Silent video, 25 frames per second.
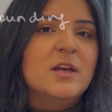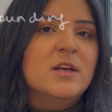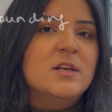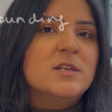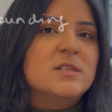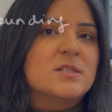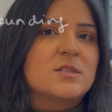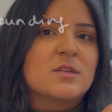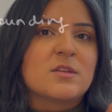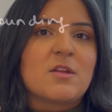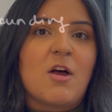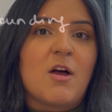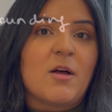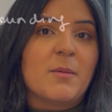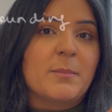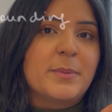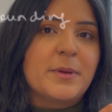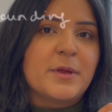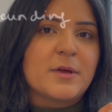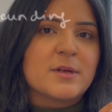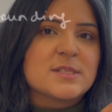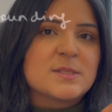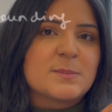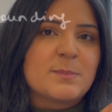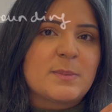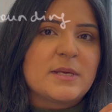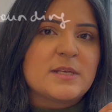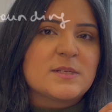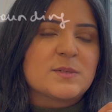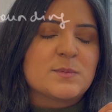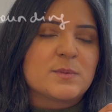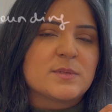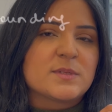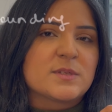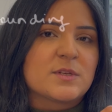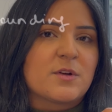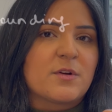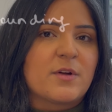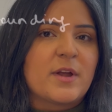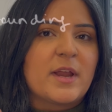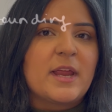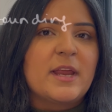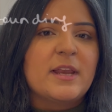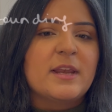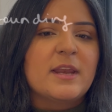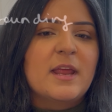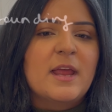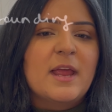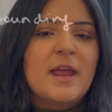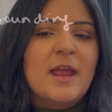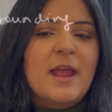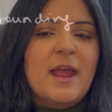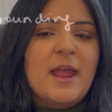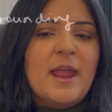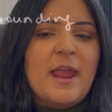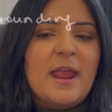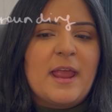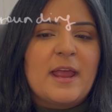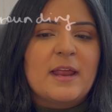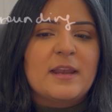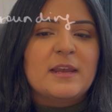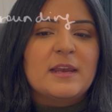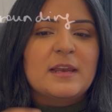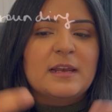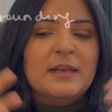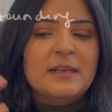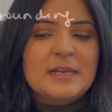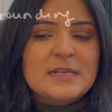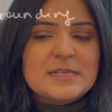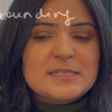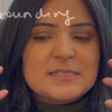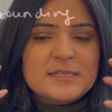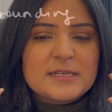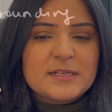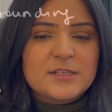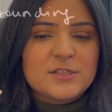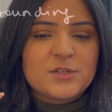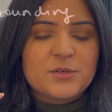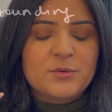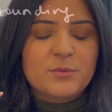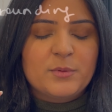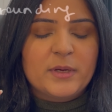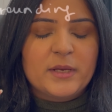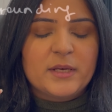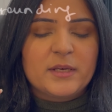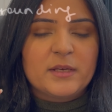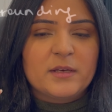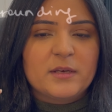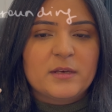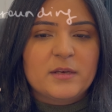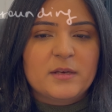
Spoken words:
So the ambiance piece was great, and listening to it